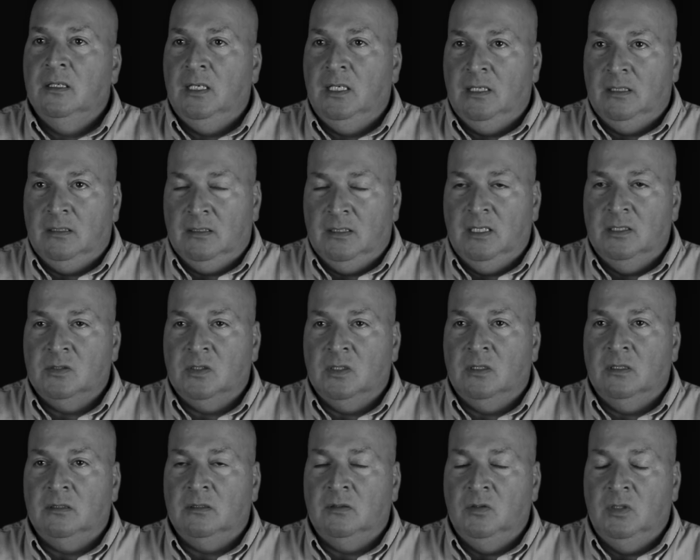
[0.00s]

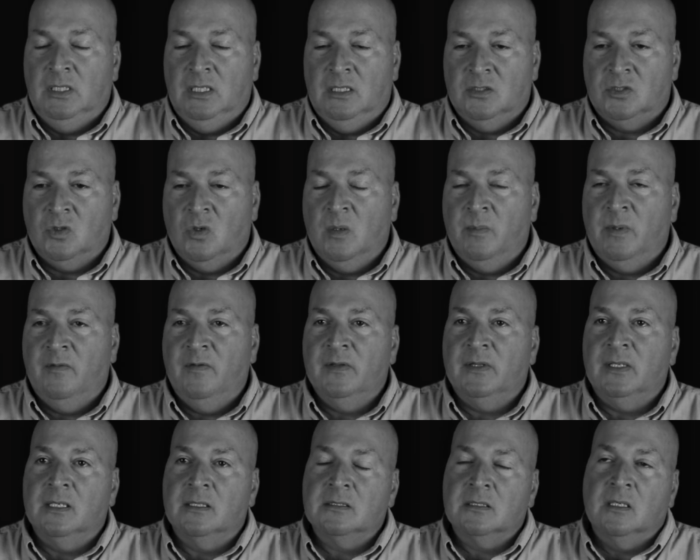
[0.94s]
You need to show him
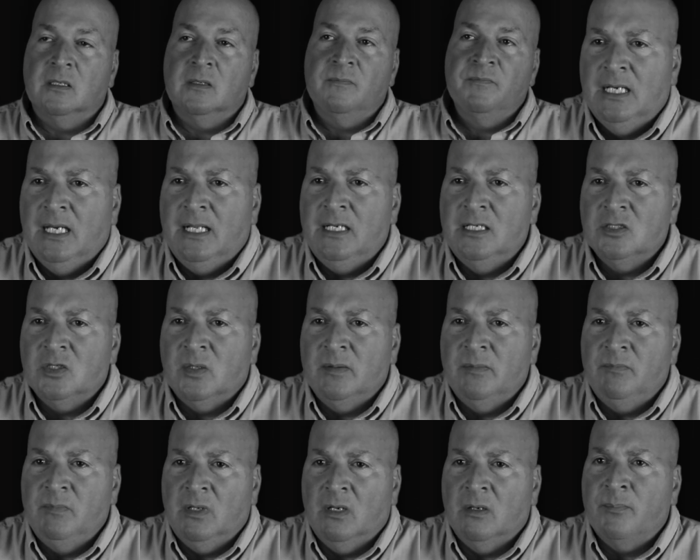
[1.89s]
everything. So, and he's going
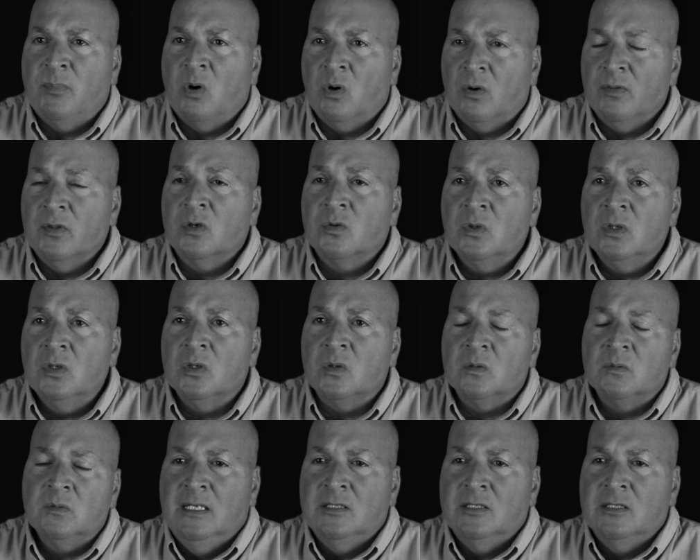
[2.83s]
to be part of the crew.